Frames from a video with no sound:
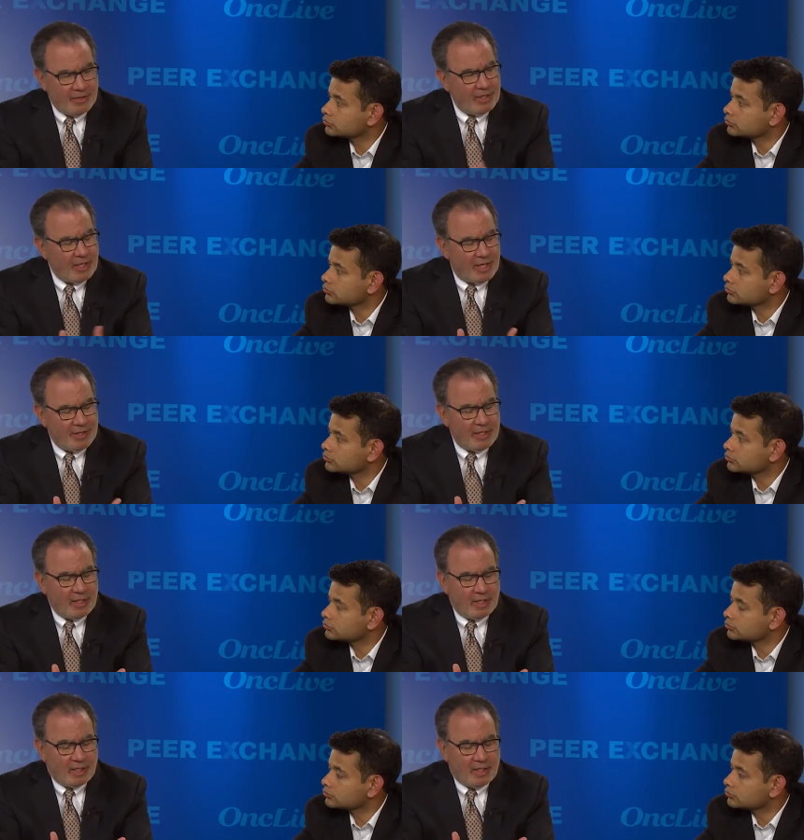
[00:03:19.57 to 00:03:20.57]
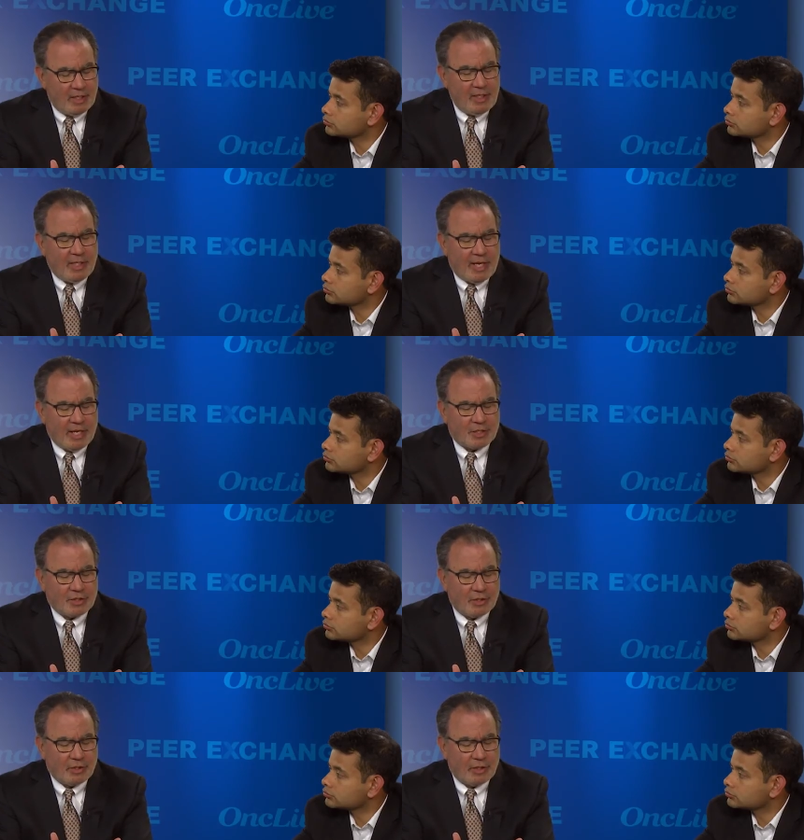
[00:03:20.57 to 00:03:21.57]
Speaker 1: think, I think kidney
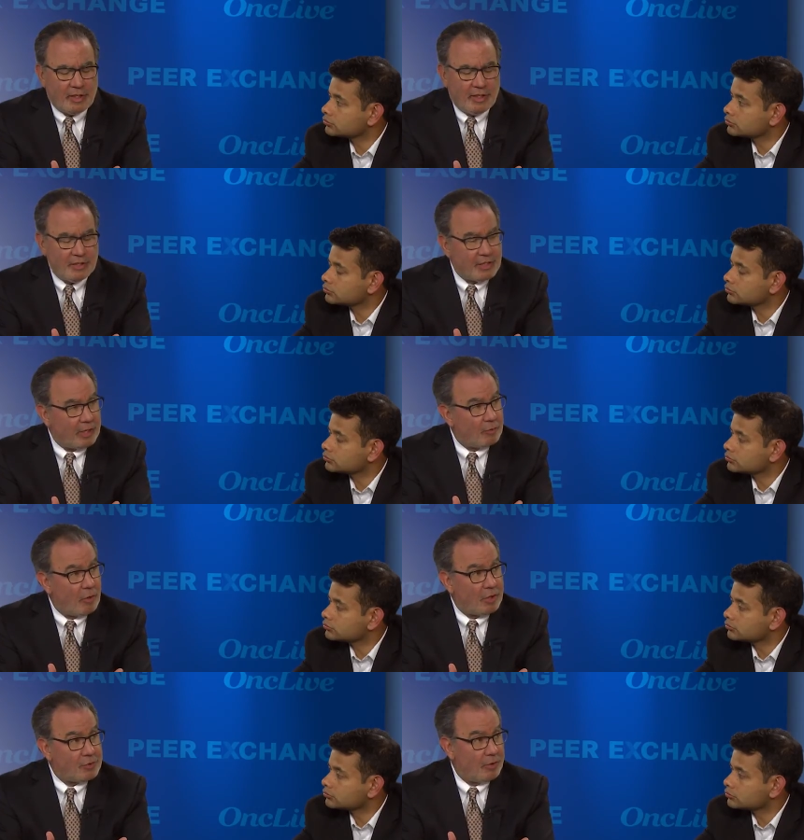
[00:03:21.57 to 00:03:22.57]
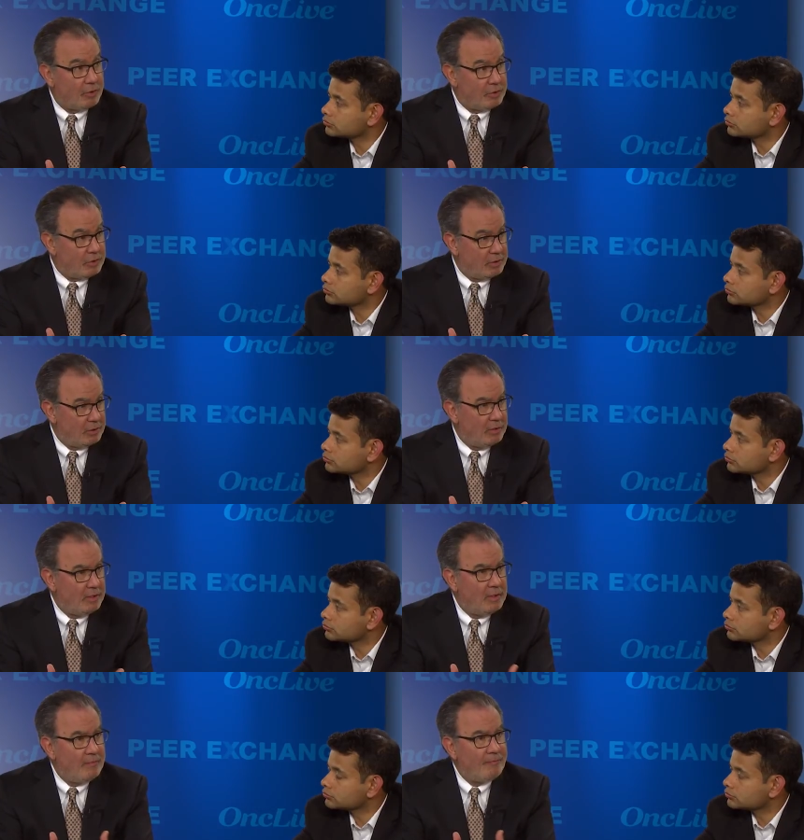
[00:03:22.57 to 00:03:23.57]
cancer is at a crossroads.
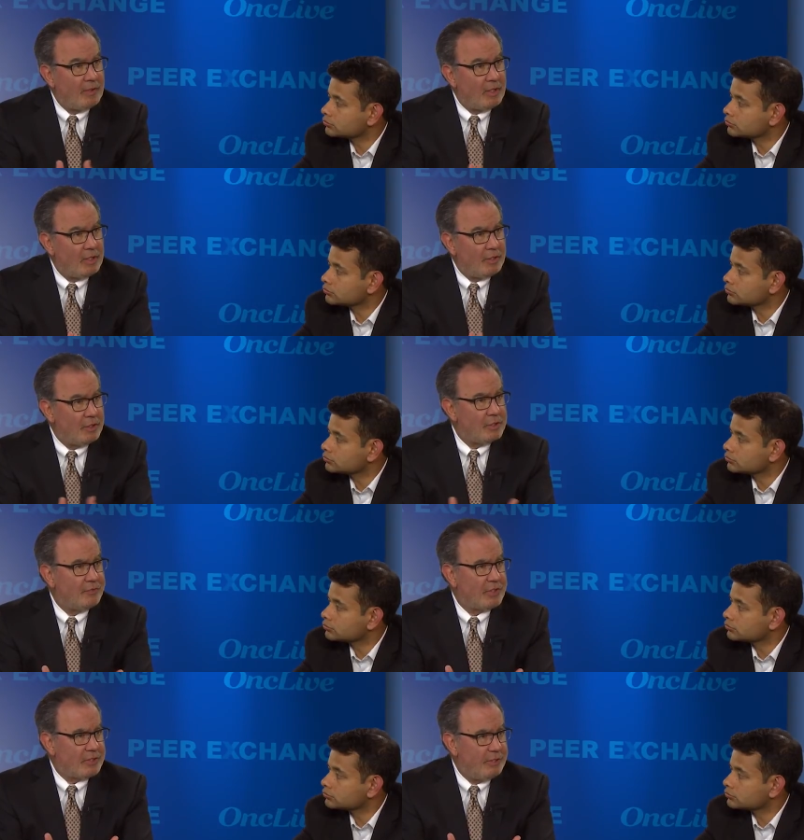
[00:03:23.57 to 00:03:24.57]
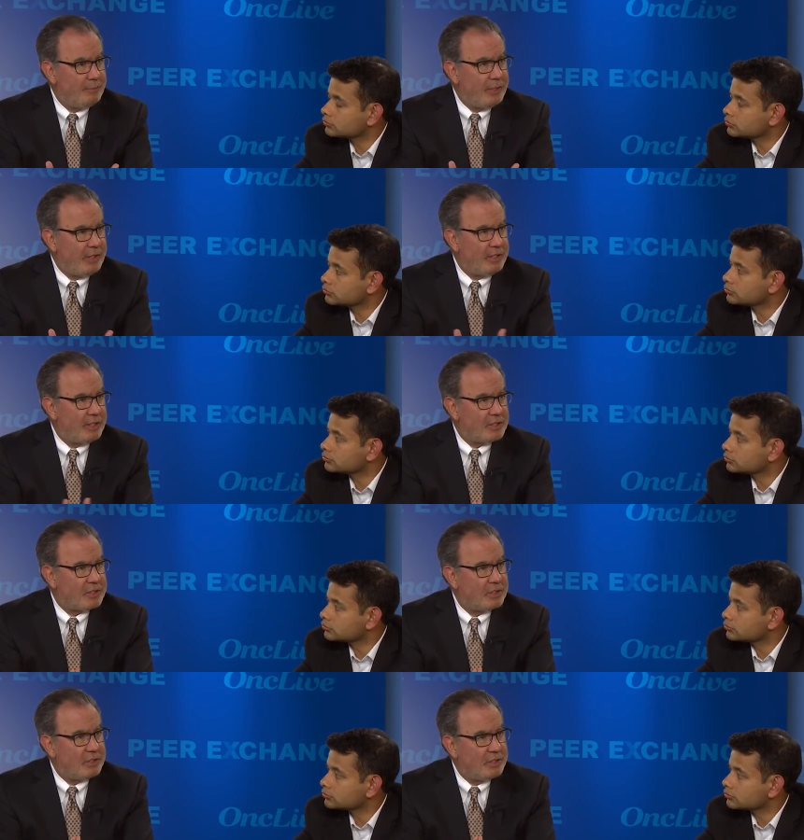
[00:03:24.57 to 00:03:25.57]
Uh, those of us that have been in
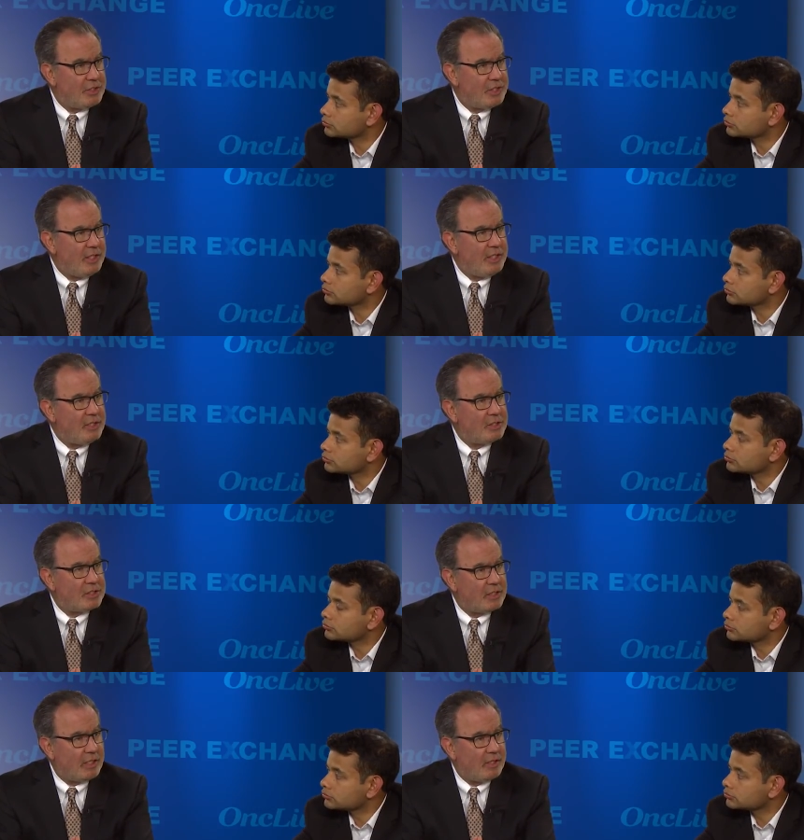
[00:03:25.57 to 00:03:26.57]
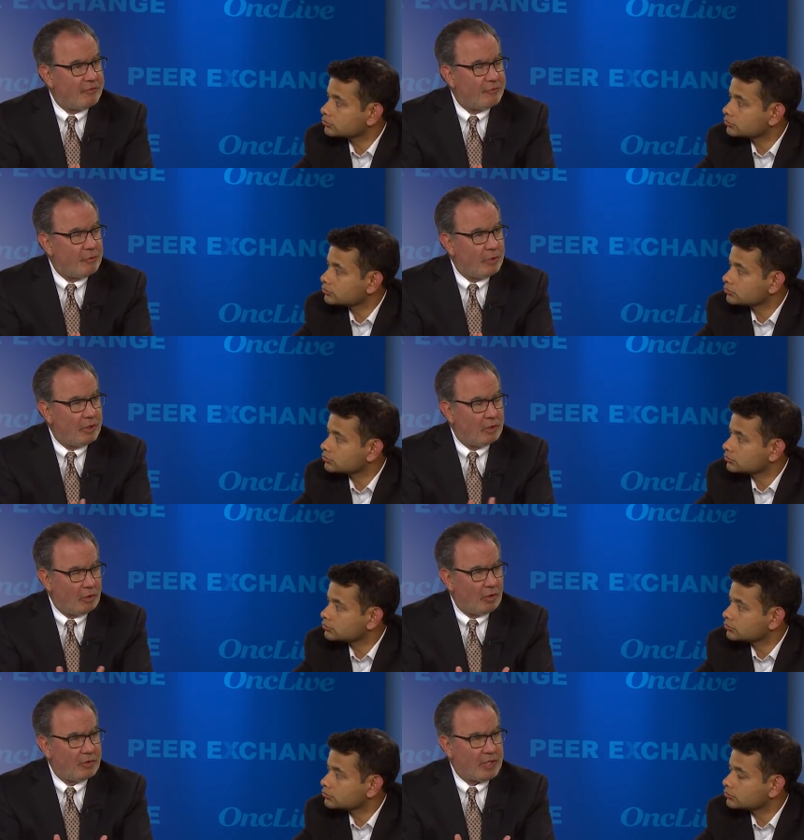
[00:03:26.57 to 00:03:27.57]
this disease uh, for a
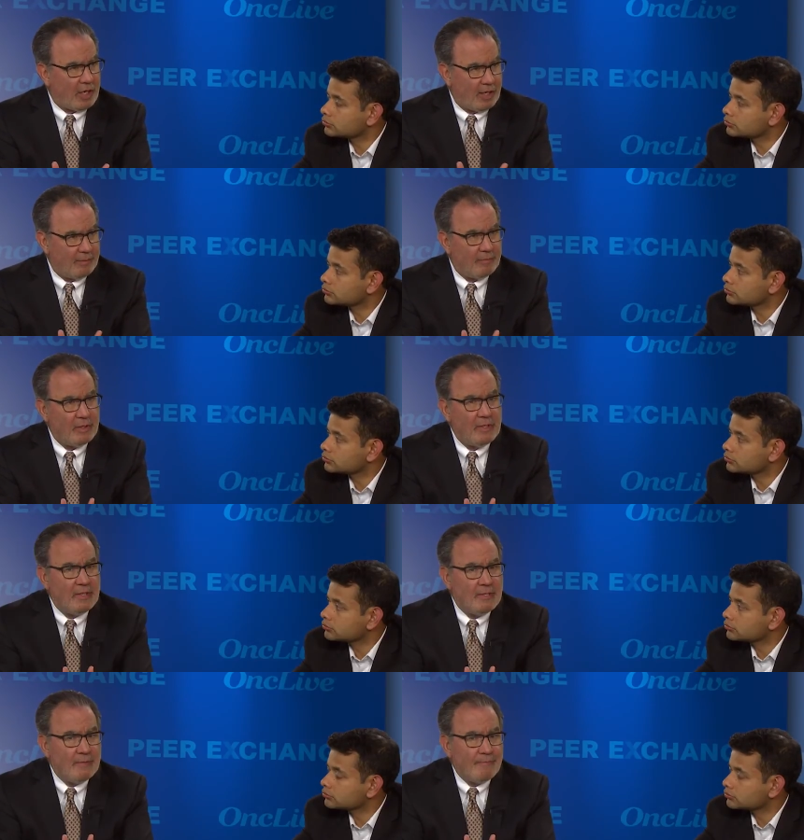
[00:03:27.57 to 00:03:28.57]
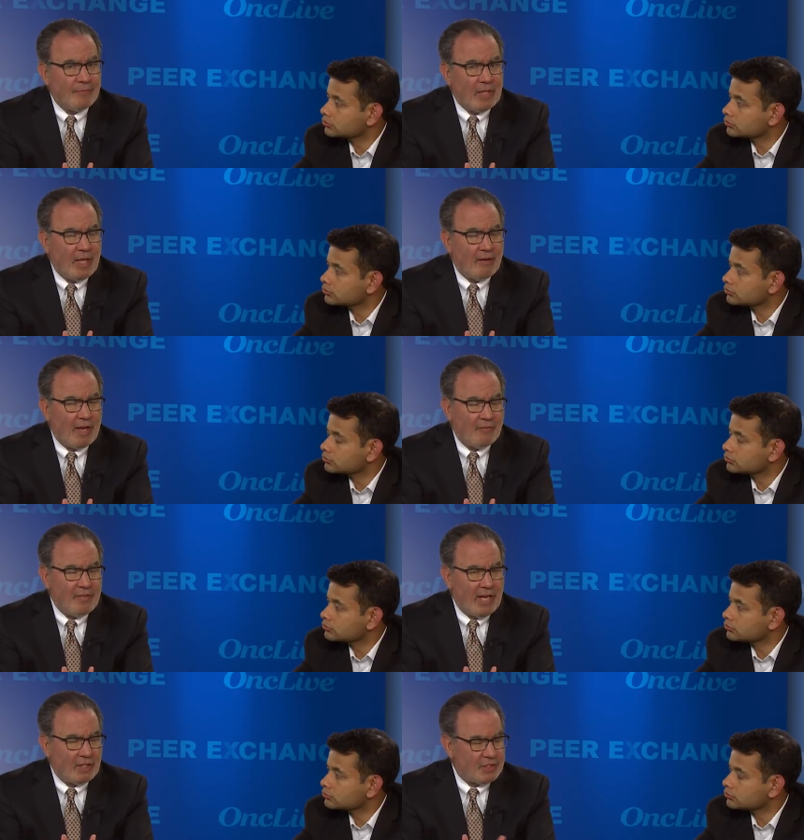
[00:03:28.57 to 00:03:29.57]
long time ha have
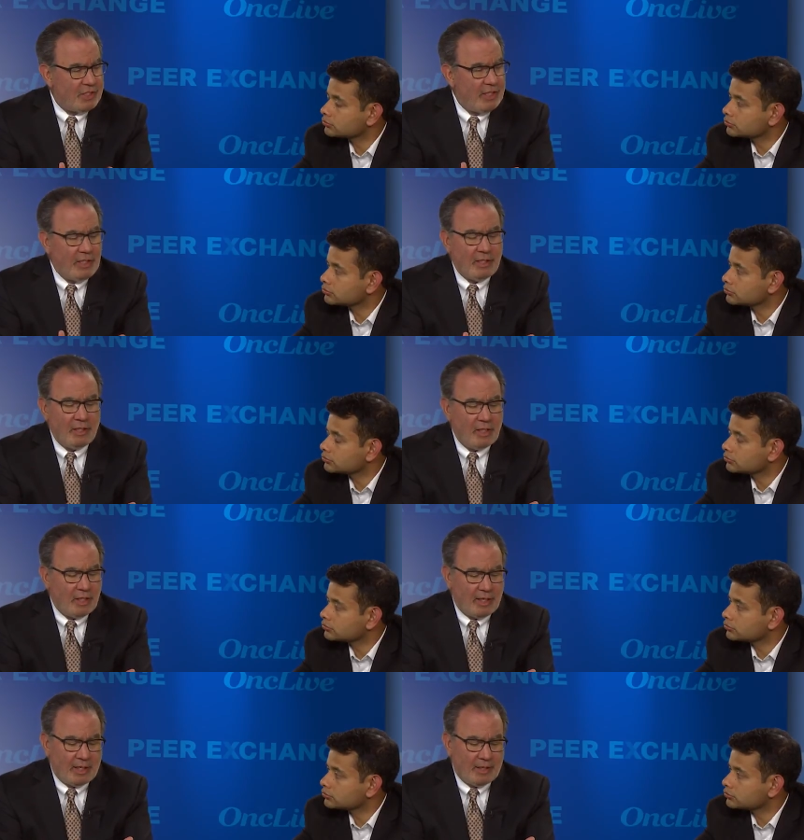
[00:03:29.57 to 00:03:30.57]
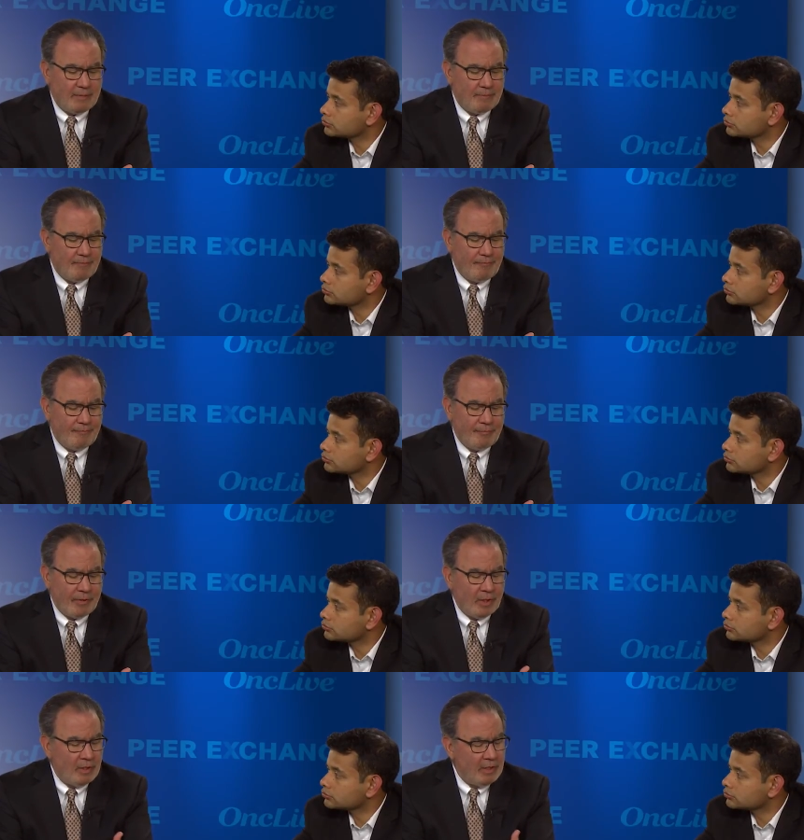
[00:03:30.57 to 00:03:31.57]
now seen um,
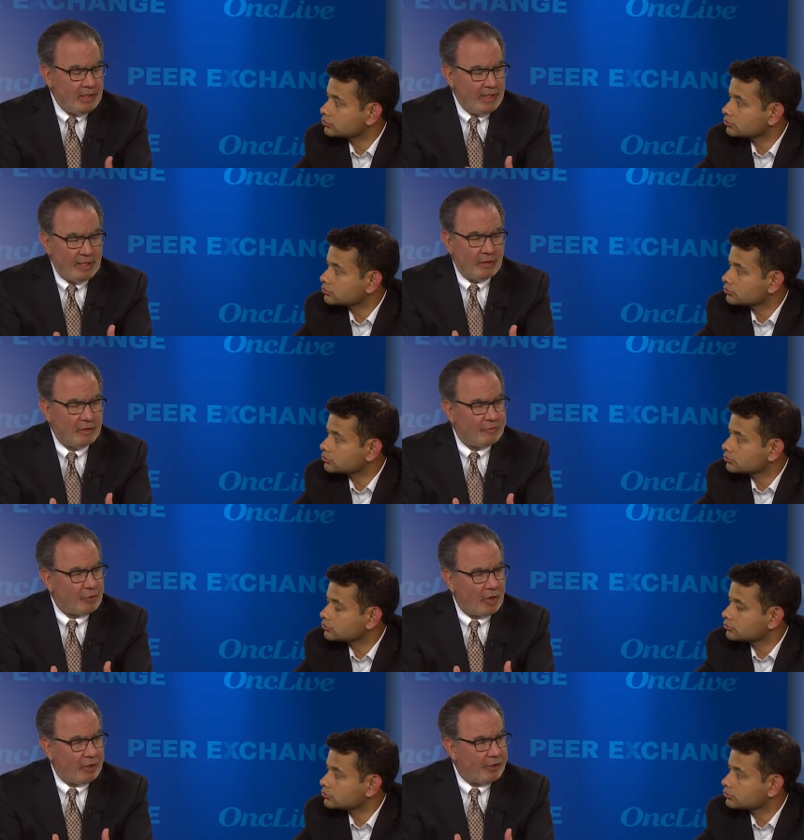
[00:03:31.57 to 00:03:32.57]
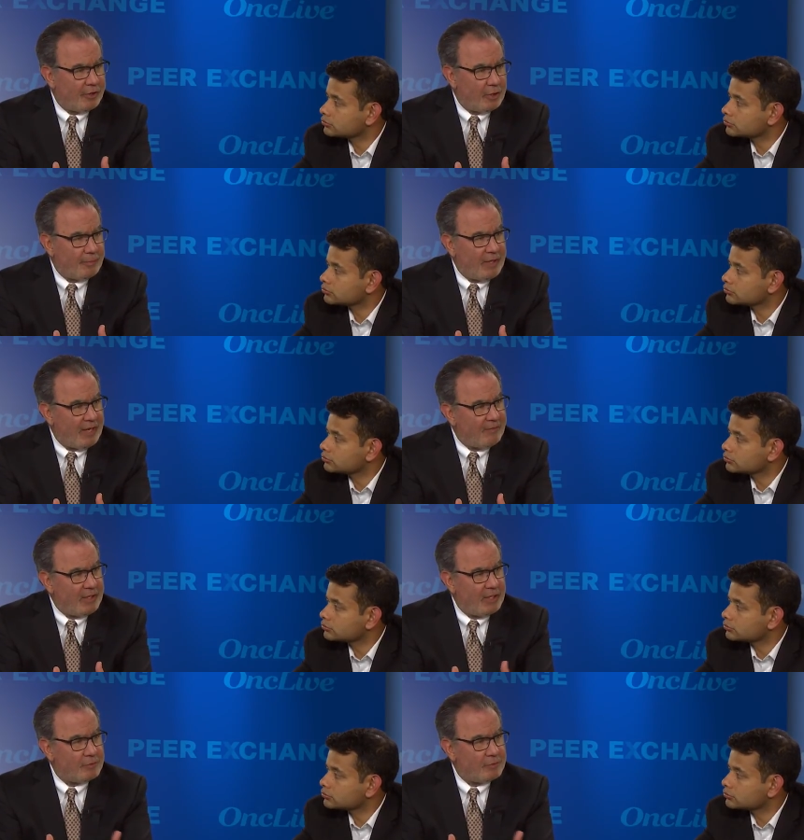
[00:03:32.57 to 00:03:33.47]
the era of targeted therapy having a